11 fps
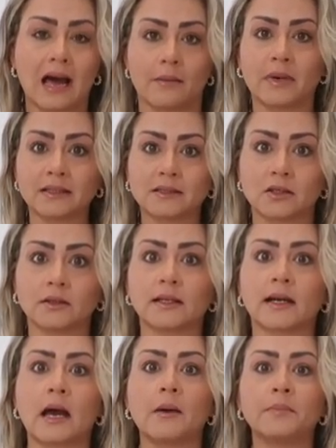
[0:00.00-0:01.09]
Amazon
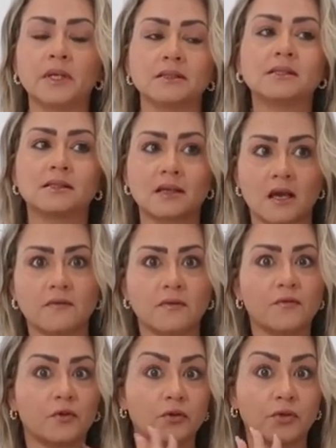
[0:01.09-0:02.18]
that I have been
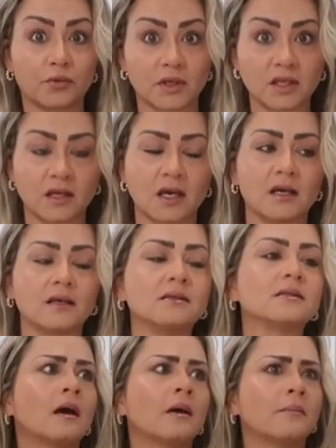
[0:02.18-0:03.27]
saving for 3
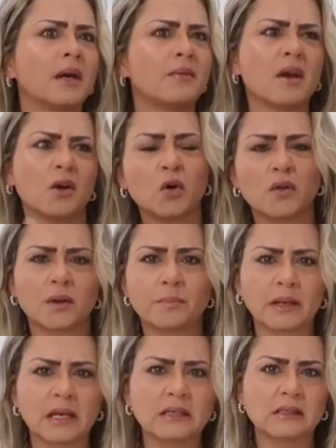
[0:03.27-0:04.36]
days and maybe another
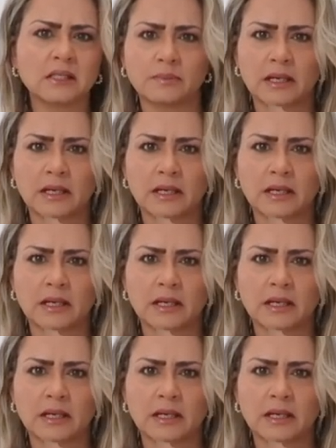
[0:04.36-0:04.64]
places,